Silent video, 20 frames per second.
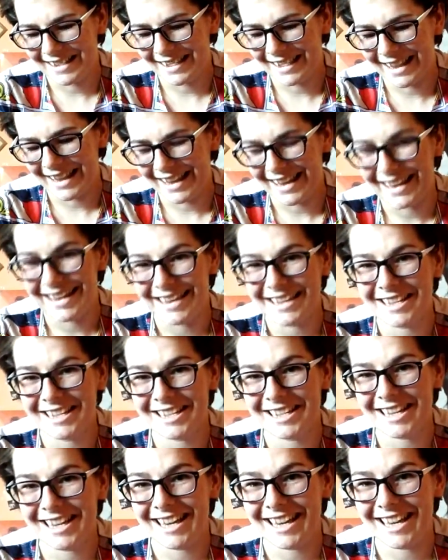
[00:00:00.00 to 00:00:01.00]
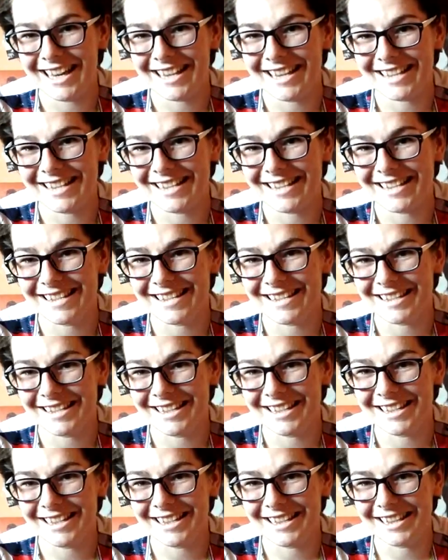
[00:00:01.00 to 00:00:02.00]
like she
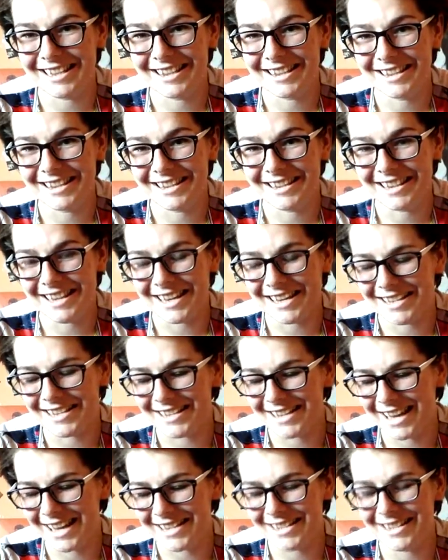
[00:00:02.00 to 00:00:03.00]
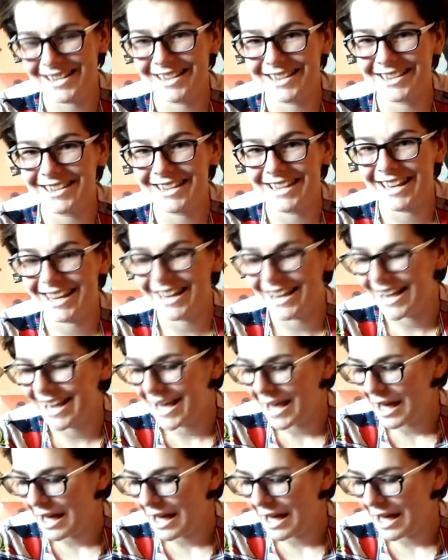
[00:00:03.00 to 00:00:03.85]
does not succeed,